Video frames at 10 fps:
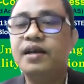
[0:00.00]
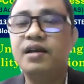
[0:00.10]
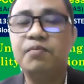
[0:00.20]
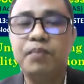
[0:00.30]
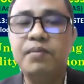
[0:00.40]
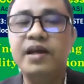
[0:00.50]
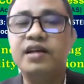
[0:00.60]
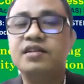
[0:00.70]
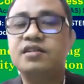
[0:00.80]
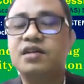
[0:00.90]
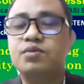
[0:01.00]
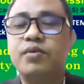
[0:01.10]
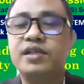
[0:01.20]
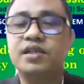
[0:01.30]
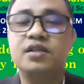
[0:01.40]
and implementing
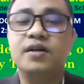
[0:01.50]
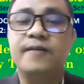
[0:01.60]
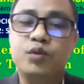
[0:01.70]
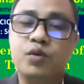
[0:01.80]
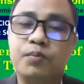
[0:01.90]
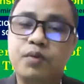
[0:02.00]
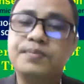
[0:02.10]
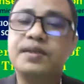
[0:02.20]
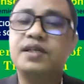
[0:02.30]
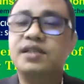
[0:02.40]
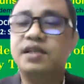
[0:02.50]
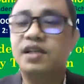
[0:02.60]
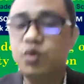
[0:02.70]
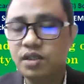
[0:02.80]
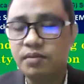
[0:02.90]
transformation to prosperous and
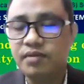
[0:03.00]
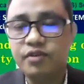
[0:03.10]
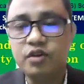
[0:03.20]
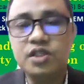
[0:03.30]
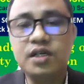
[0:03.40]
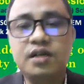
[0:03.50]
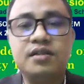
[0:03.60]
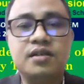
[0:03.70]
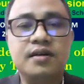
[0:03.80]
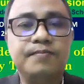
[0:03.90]
equitable futures.